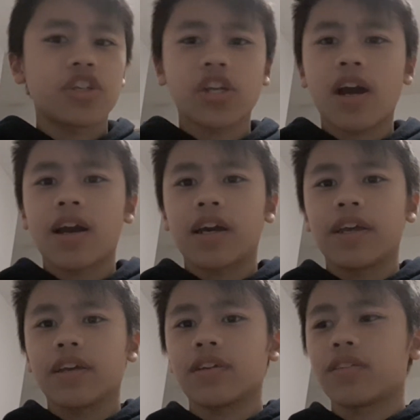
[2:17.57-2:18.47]
shy
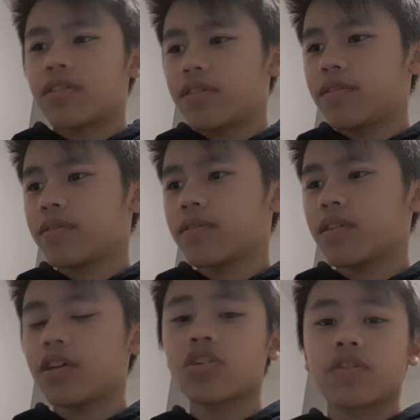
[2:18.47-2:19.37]
and
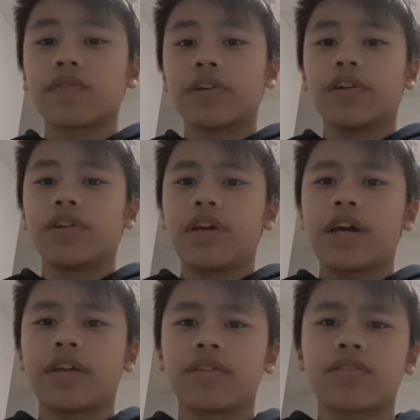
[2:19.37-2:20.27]
introverted
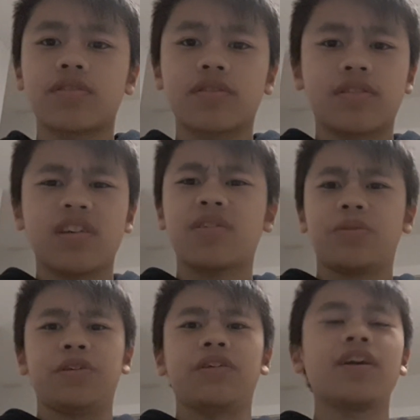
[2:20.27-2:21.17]
and scary